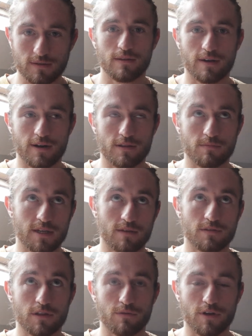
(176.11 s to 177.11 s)
that are
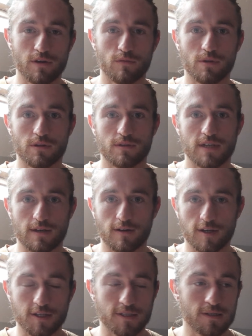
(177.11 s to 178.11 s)
themselves the renewable
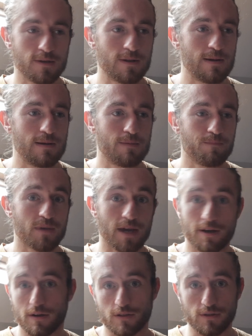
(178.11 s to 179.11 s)
technologies
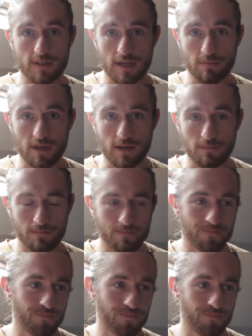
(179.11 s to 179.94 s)
cannot do the same thing.